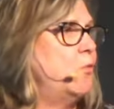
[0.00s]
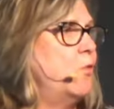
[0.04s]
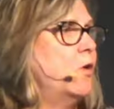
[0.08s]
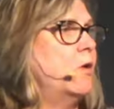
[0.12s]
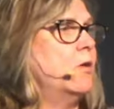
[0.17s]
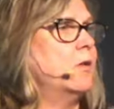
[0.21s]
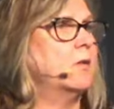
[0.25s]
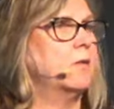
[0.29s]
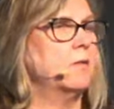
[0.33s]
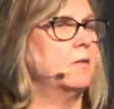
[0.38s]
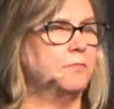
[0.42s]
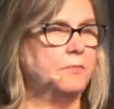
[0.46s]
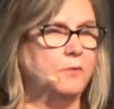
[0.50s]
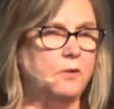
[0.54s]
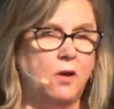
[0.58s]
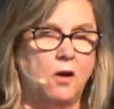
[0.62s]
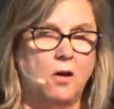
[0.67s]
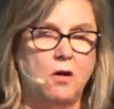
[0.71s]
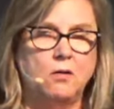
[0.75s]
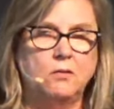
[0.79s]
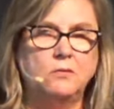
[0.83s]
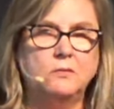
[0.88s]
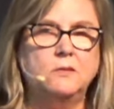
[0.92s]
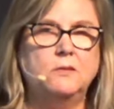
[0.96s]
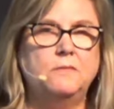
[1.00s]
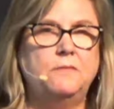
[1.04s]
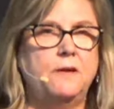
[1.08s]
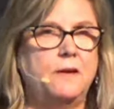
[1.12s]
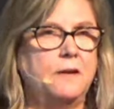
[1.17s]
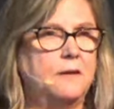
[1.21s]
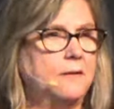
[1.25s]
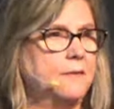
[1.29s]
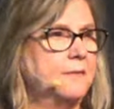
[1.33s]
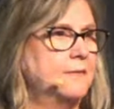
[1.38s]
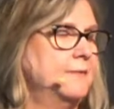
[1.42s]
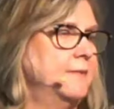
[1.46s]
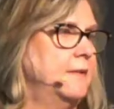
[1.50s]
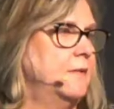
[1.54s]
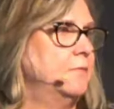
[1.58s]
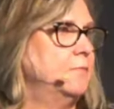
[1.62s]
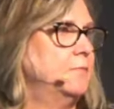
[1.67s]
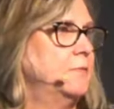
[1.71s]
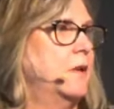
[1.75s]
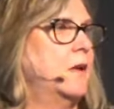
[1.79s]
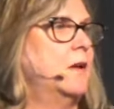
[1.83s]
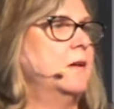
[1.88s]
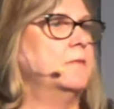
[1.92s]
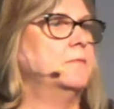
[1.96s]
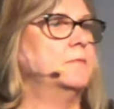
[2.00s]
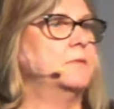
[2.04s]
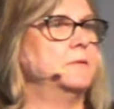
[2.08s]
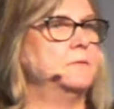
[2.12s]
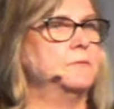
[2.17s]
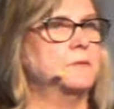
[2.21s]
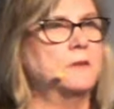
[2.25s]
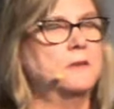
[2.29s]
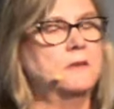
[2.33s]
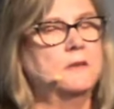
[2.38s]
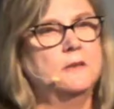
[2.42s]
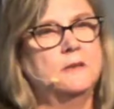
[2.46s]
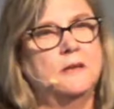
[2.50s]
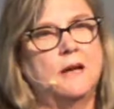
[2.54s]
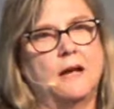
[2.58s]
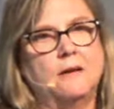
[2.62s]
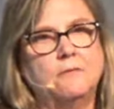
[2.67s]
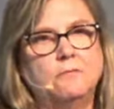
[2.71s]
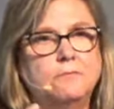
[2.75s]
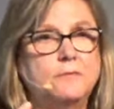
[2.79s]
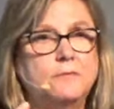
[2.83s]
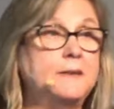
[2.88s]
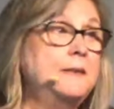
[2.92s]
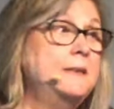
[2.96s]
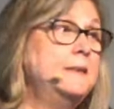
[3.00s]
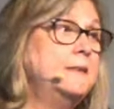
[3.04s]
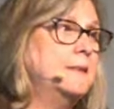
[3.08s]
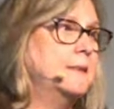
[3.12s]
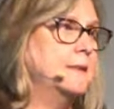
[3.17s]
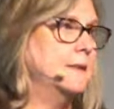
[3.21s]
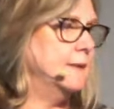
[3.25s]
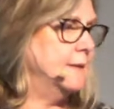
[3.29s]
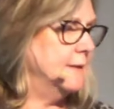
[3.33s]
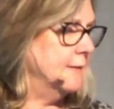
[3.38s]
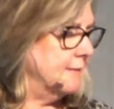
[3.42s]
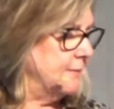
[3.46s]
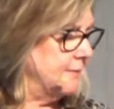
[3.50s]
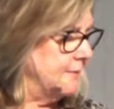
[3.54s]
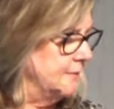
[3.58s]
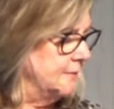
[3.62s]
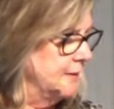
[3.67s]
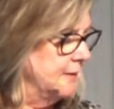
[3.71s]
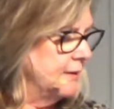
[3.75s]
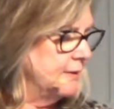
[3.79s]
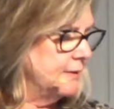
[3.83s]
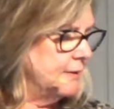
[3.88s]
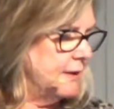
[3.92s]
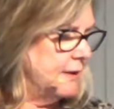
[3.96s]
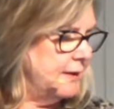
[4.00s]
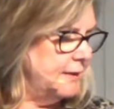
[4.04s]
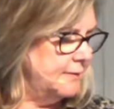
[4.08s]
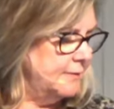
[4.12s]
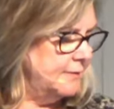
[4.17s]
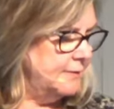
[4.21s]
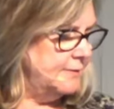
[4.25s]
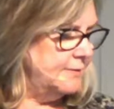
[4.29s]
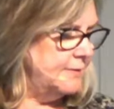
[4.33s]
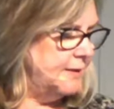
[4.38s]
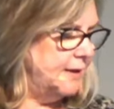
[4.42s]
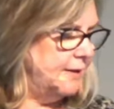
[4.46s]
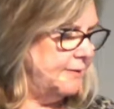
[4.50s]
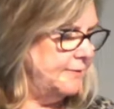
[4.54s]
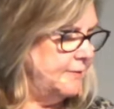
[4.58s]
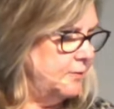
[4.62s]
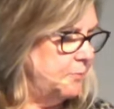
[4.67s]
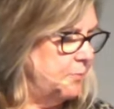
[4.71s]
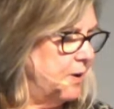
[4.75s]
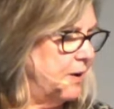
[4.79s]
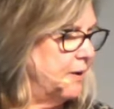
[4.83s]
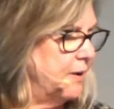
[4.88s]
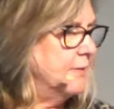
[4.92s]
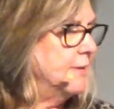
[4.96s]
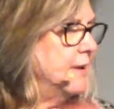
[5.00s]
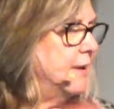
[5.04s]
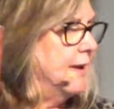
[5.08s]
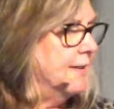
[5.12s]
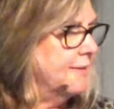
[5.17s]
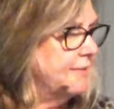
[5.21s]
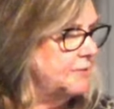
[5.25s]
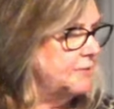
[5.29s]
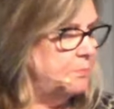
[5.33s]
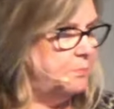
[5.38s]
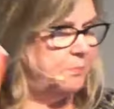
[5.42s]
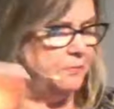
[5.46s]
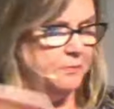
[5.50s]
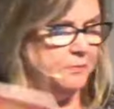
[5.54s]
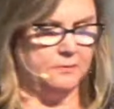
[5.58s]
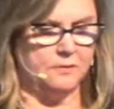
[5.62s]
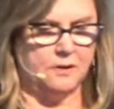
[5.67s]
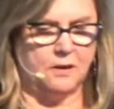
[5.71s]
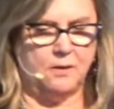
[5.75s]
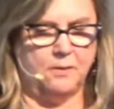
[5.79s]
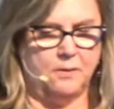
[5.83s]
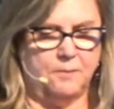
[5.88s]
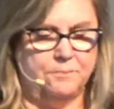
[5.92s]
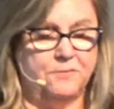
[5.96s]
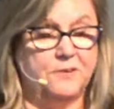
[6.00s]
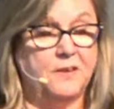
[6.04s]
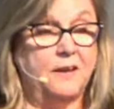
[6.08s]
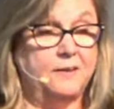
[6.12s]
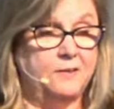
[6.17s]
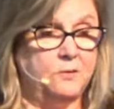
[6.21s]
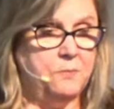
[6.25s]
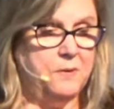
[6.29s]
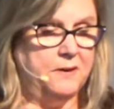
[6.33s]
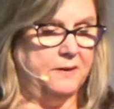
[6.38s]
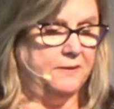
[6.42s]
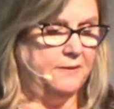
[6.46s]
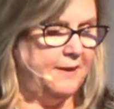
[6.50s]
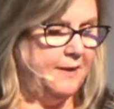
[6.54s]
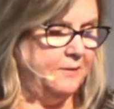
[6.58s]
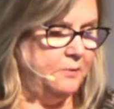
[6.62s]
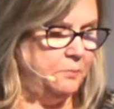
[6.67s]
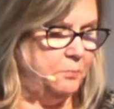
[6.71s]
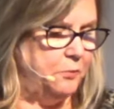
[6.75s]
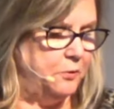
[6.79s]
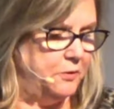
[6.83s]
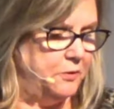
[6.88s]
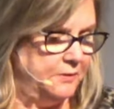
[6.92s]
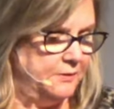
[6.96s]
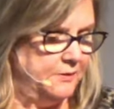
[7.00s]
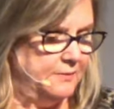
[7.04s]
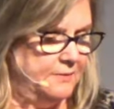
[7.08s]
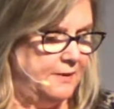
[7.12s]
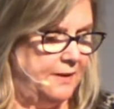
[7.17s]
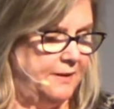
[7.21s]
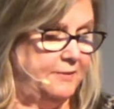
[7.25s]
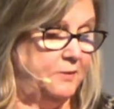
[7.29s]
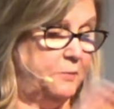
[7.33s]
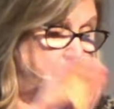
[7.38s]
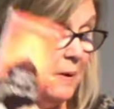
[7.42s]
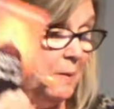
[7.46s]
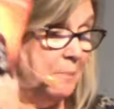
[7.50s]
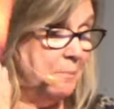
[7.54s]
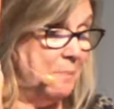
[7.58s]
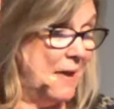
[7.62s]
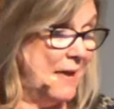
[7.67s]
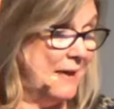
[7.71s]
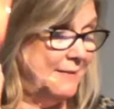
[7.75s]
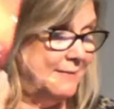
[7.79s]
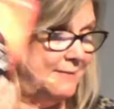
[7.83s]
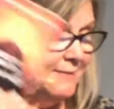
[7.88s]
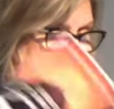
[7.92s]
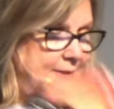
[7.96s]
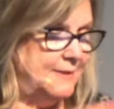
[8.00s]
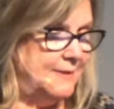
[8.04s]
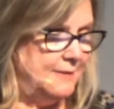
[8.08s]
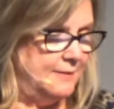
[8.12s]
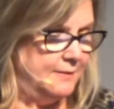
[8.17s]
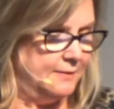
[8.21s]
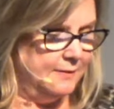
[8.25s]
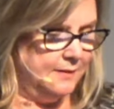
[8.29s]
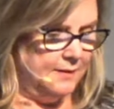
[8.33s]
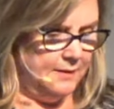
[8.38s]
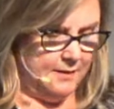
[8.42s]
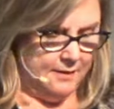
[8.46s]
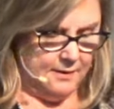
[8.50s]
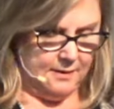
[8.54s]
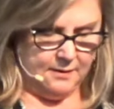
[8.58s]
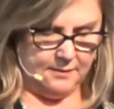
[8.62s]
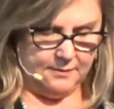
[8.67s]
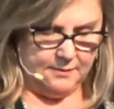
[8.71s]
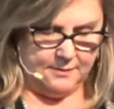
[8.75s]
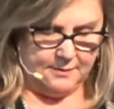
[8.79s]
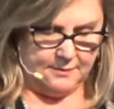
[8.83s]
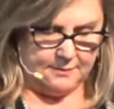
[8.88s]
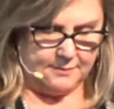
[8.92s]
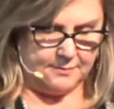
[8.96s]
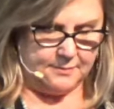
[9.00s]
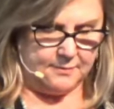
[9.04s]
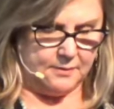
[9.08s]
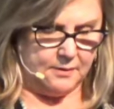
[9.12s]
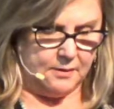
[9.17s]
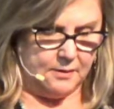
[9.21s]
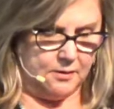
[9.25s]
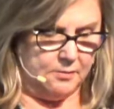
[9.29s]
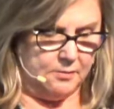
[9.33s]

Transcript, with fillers: work of cultivating self-love. I read things like the Science of Mind textbook, and the Science of Mind magazine. This